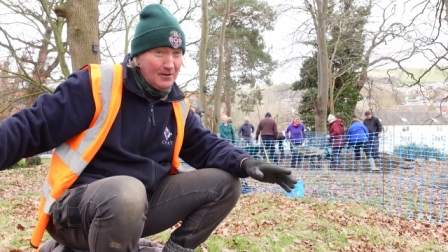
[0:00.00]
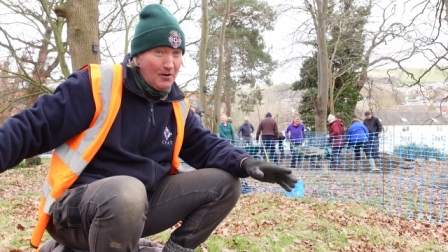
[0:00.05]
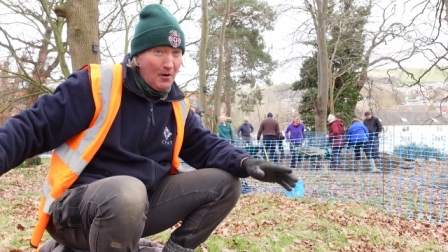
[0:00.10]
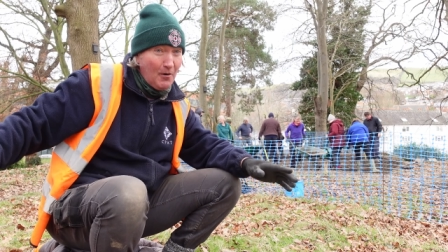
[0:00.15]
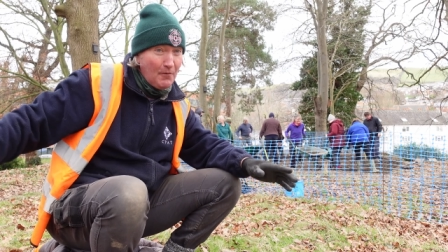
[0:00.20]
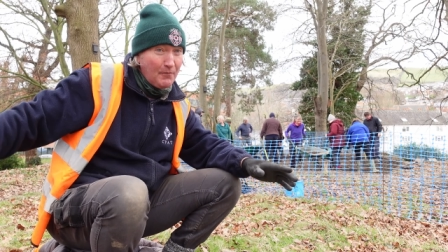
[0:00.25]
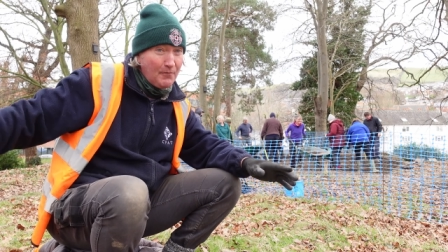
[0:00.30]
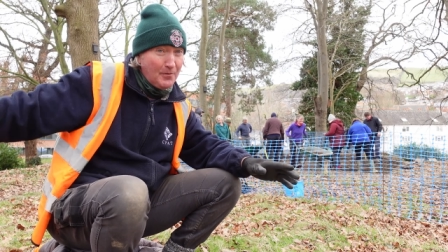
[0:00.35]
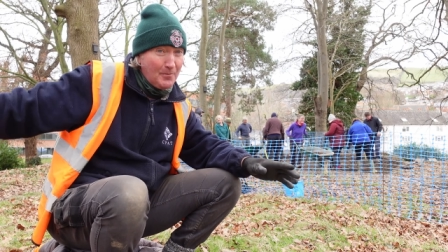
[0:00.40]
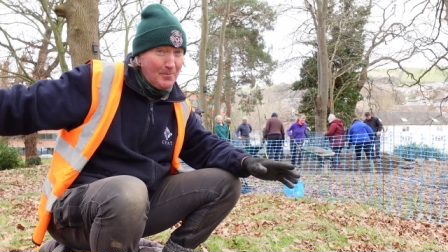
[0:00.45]

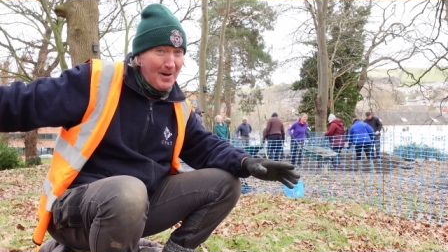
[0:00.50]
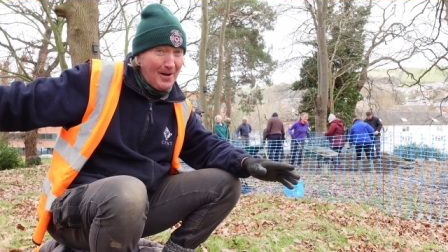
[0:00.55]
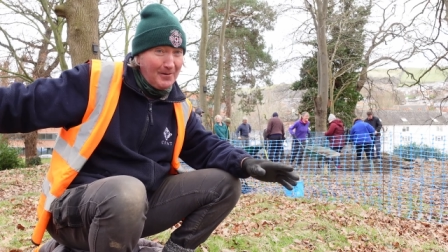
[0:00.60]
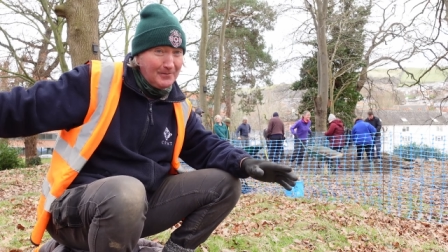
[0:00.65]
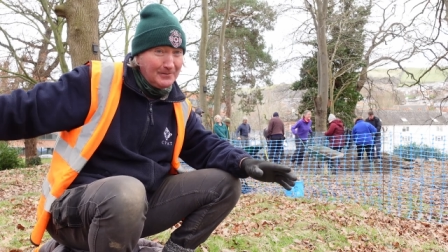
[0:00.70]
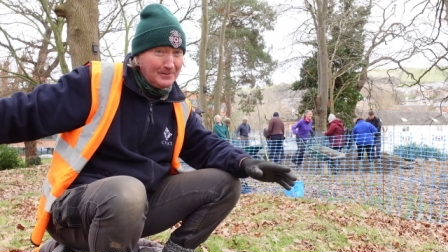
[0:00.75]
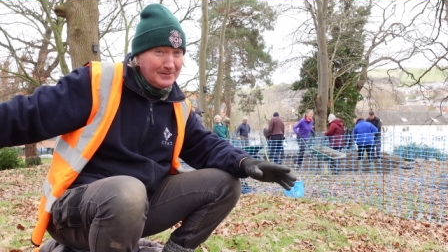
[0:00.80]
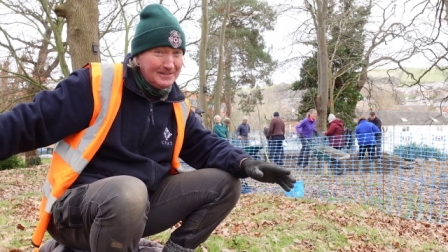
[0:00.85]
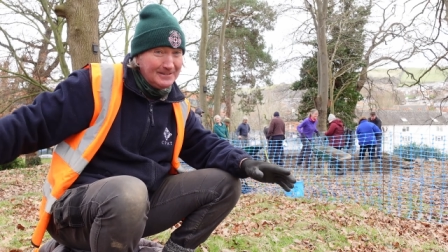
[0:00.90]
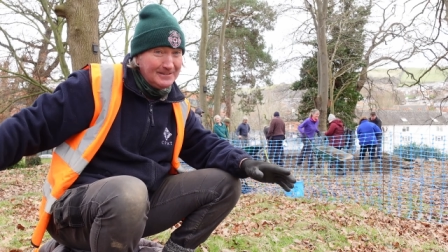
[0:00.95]
off the
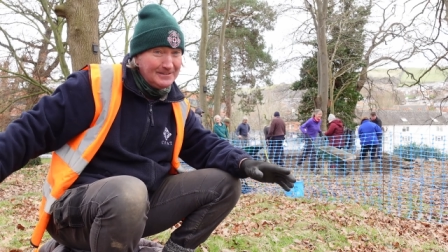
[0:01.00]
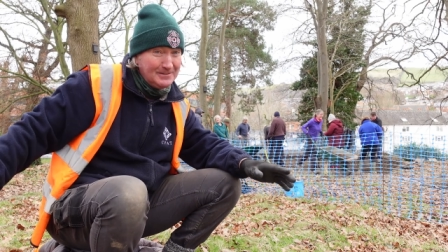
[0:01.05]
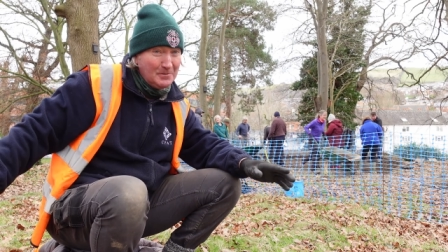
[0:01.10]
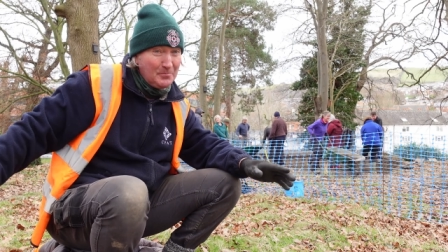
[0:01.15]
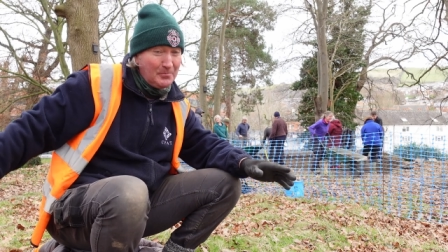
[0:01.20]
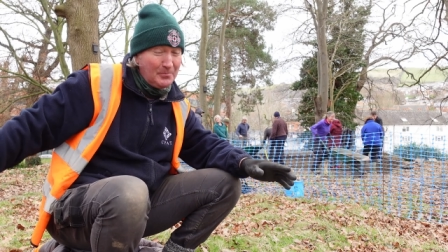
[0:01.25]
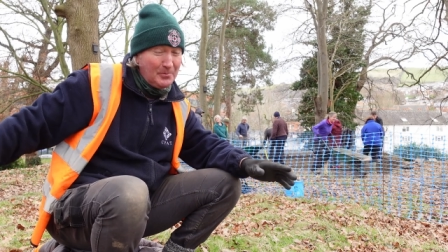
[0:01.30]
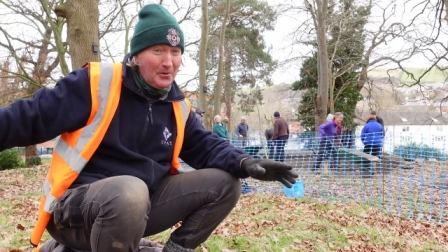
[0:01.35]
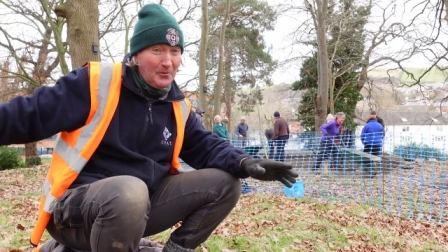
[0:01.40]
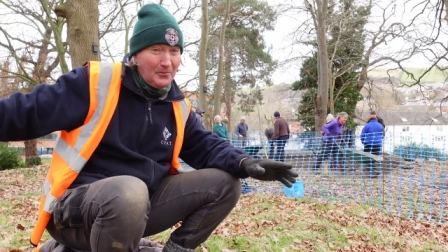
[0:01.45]
mound,
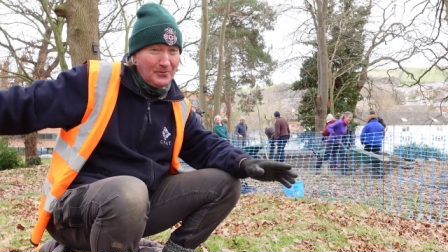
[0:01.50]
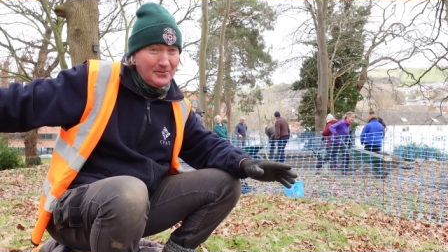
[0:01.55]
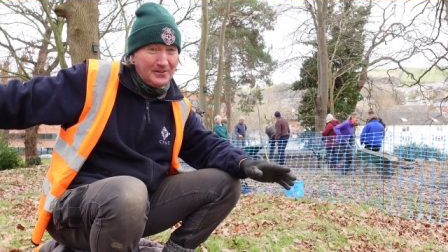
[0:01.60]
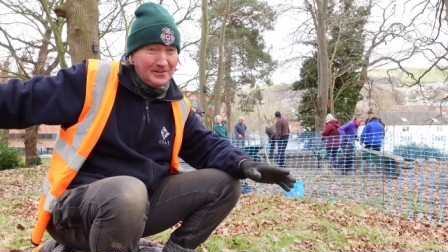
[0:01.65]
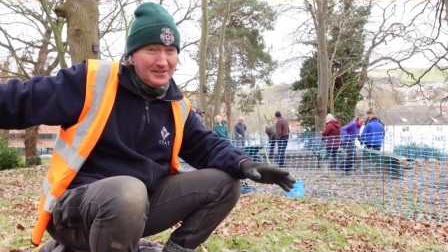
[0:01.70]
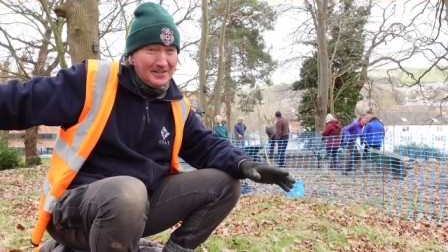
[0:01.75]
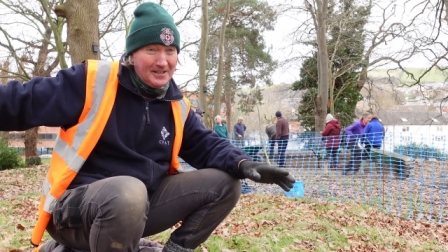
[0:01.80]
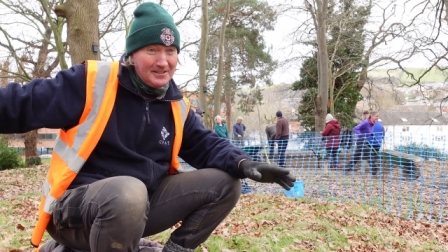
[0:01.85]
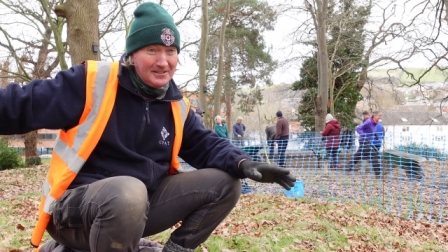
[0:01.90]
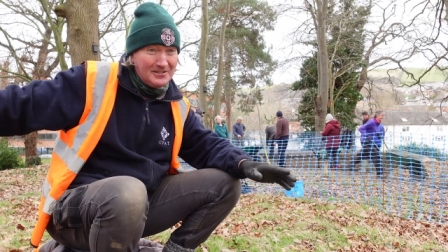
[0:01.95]
beyond the
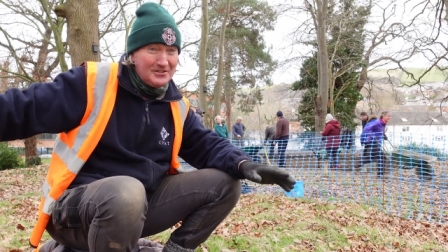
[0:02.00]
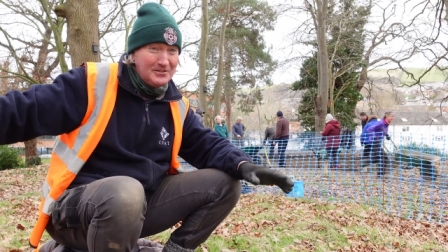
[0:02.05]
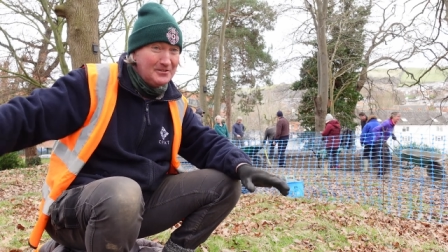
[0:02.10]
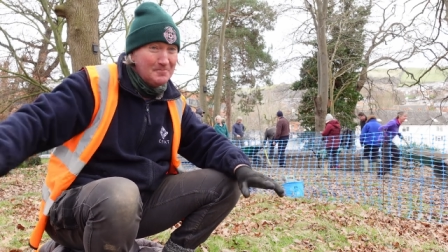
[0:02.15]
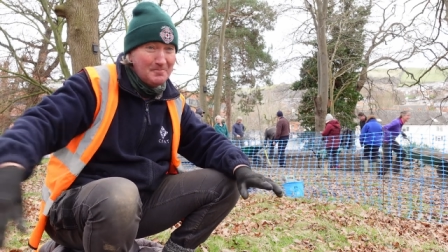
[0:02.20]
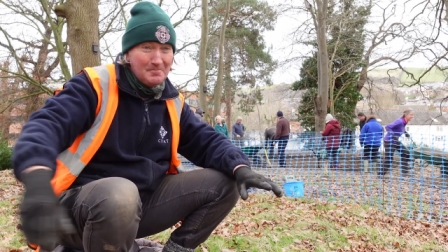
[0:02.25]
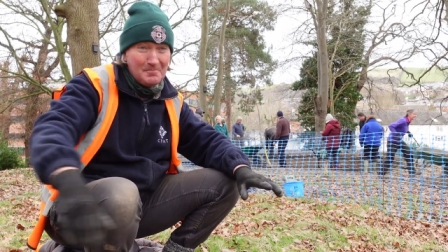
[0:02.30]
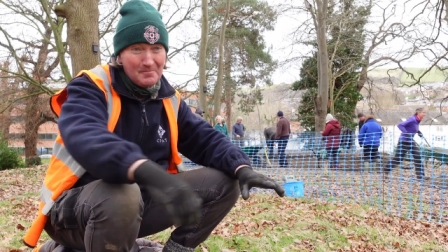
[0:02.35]
ditch.